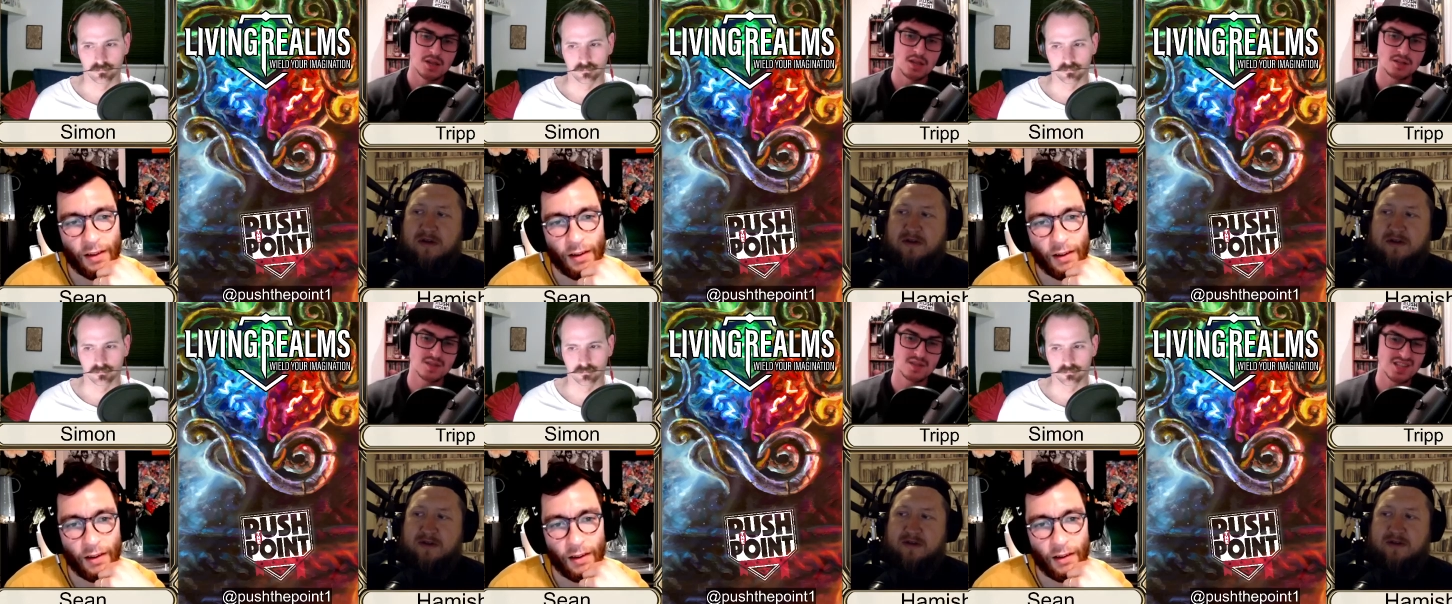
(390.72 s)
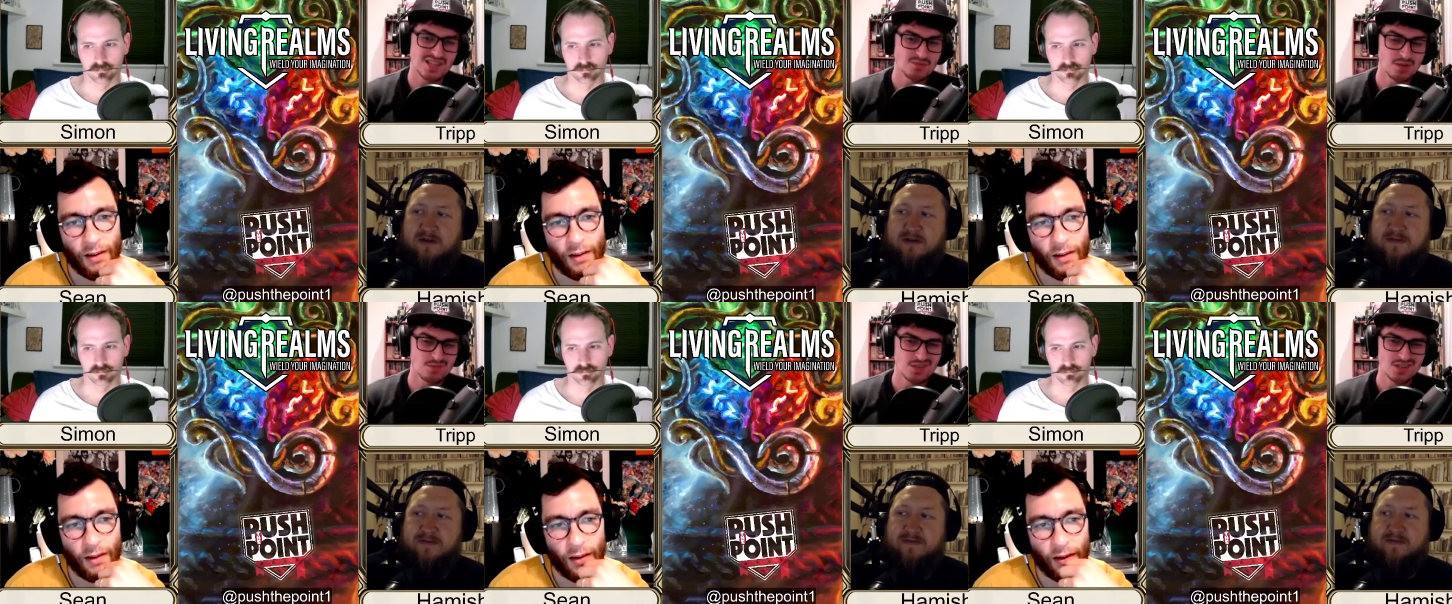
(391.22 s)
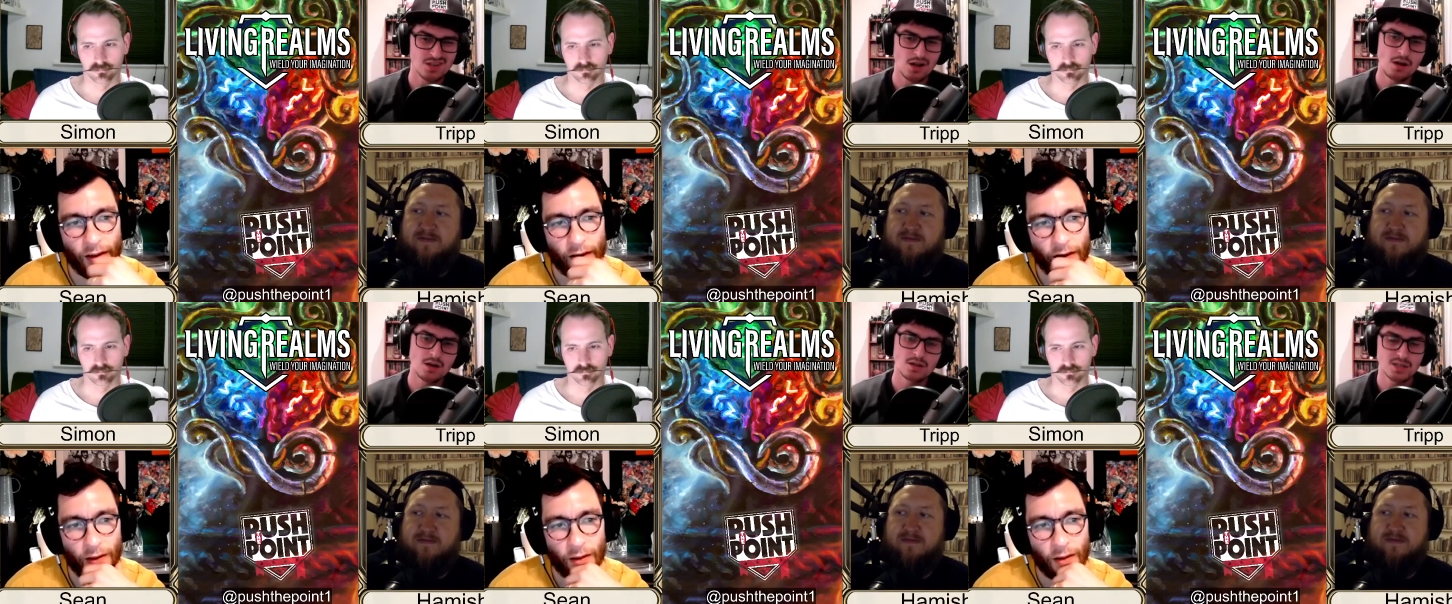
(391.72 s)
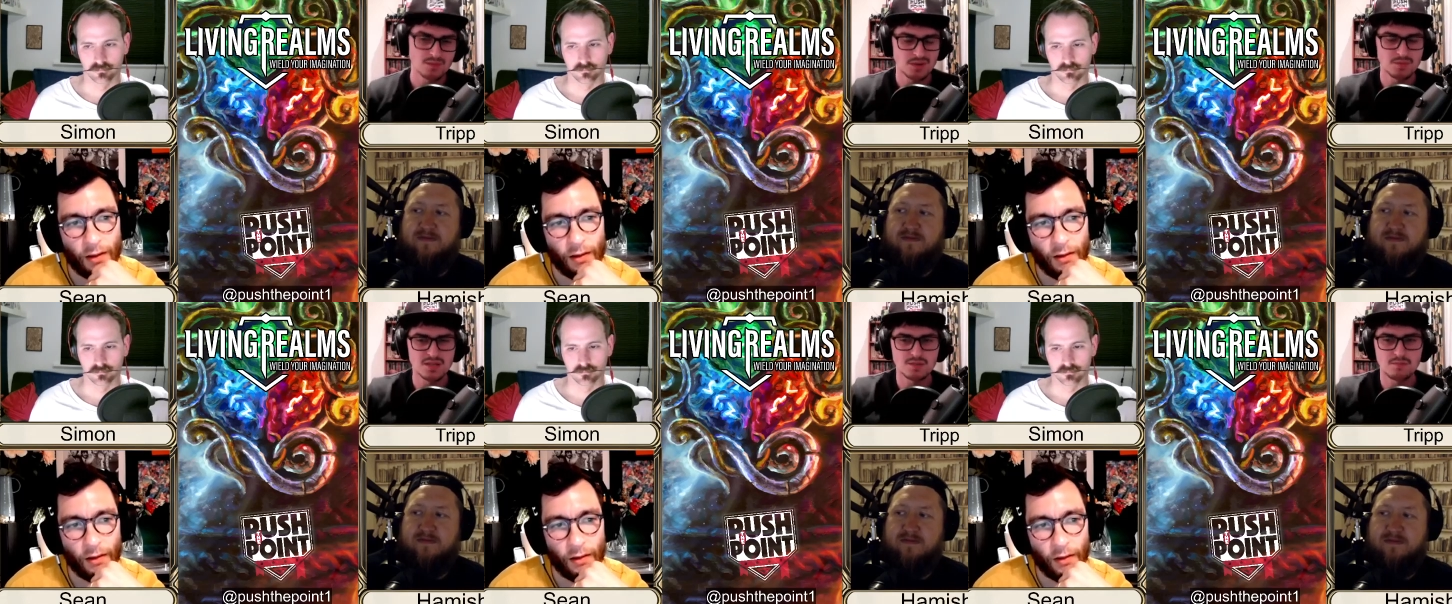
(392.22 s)
Speaker 1: there, there's sometimes there's cards,
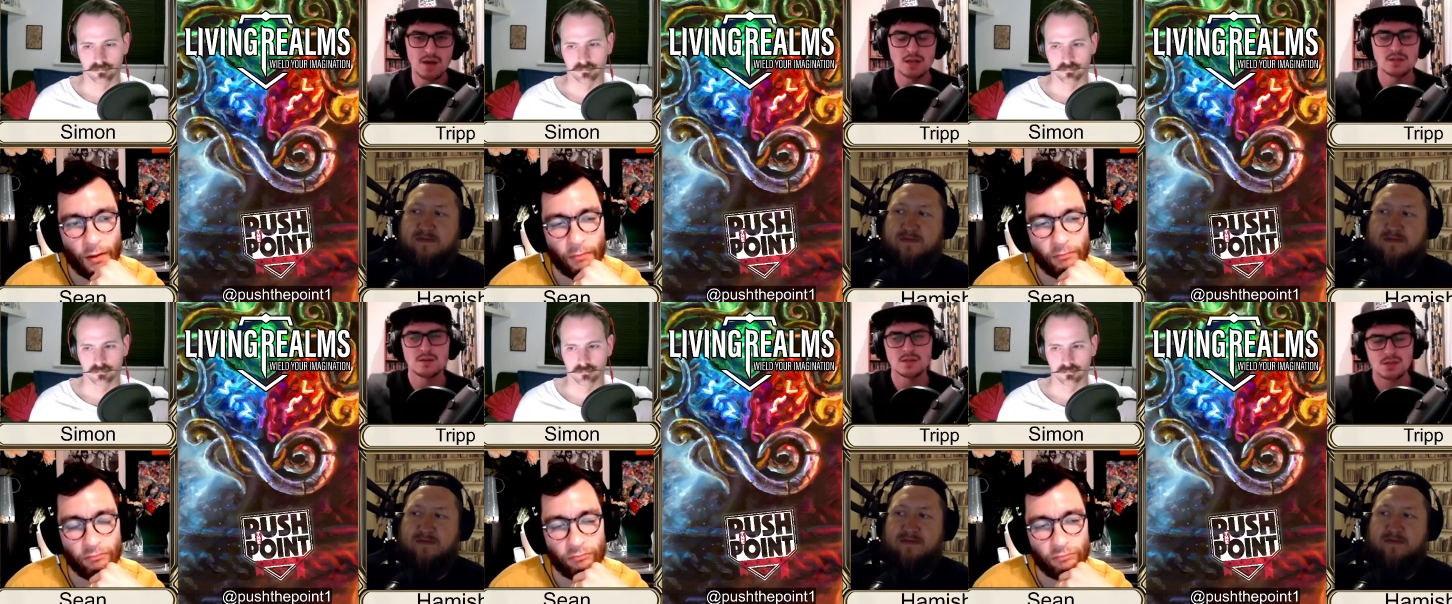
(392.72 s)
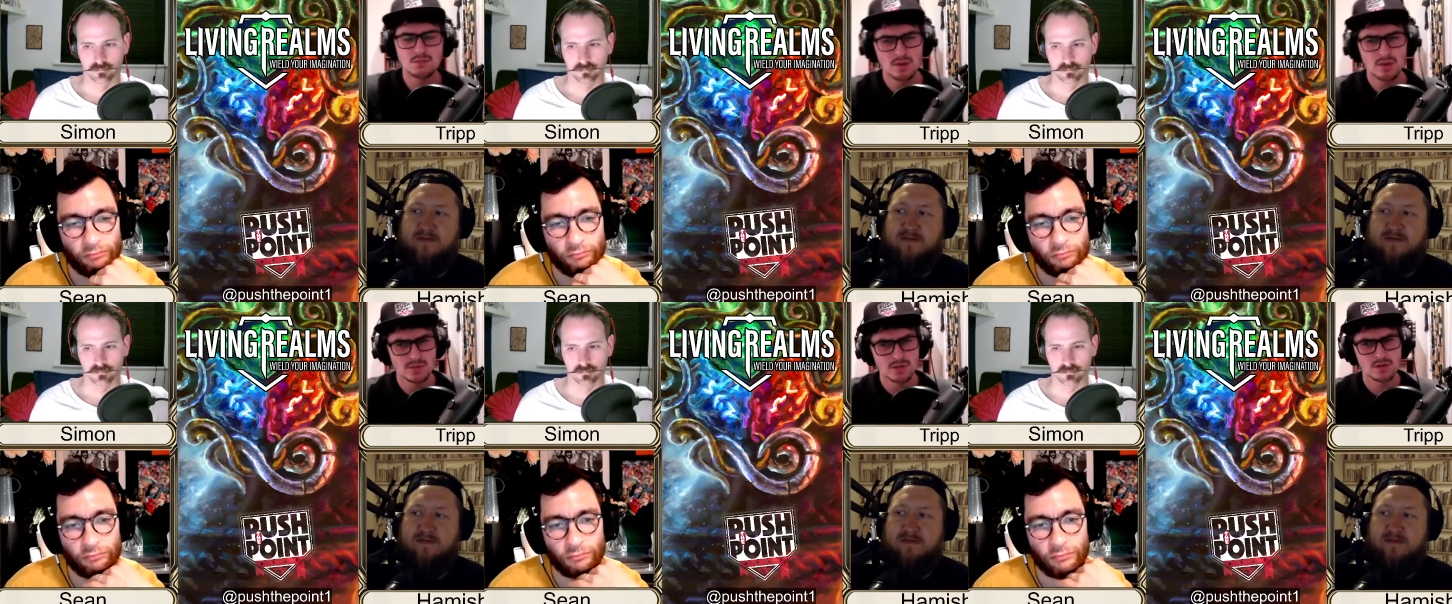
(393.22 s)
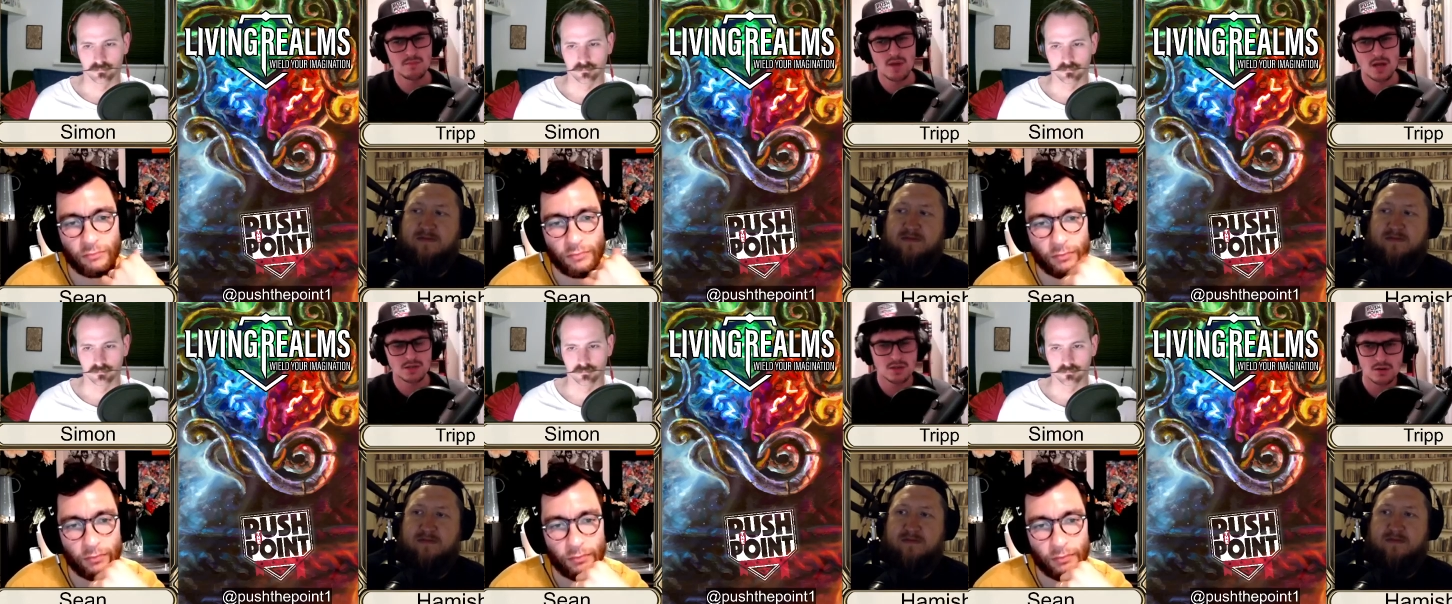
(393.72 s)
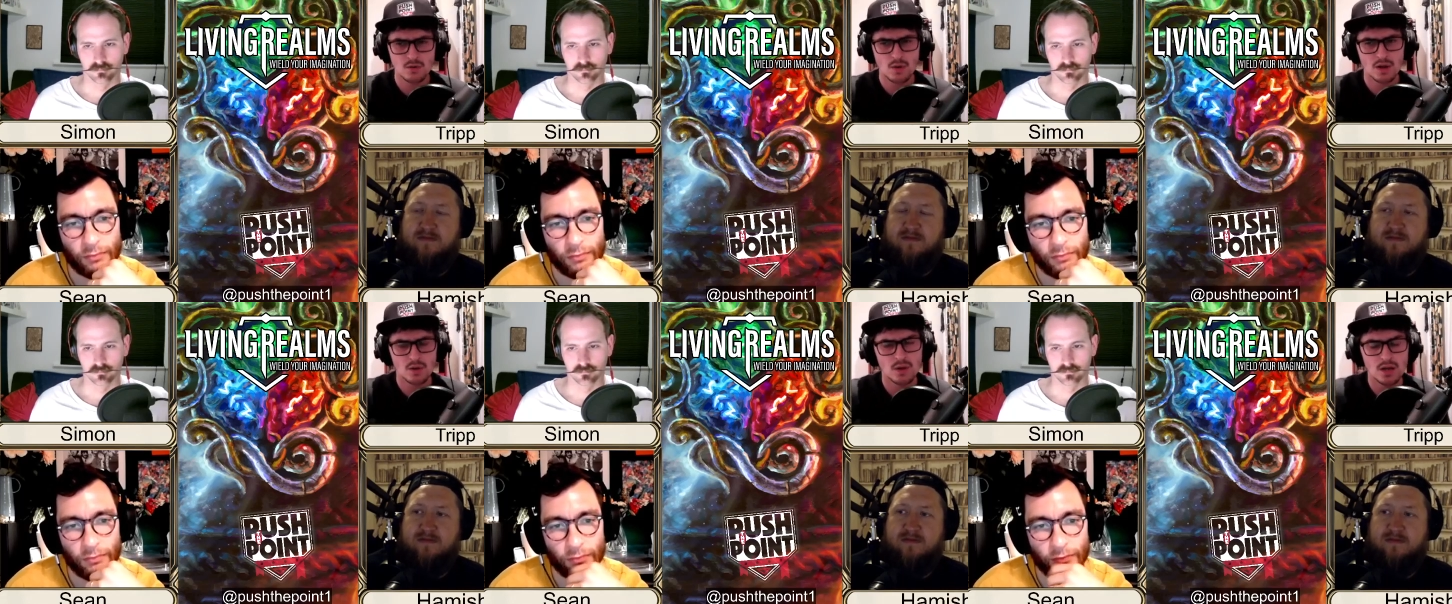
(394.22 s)
sometimes there's mats, sometimes the good mats go
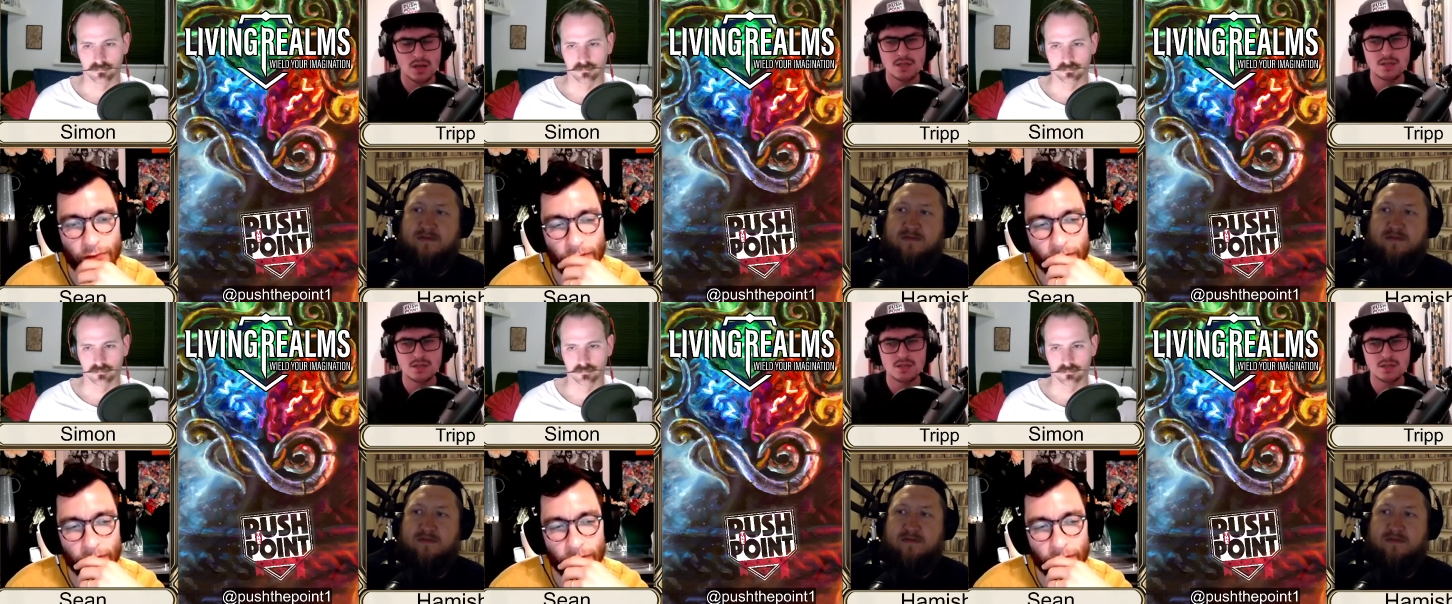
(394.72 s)
quite quickly.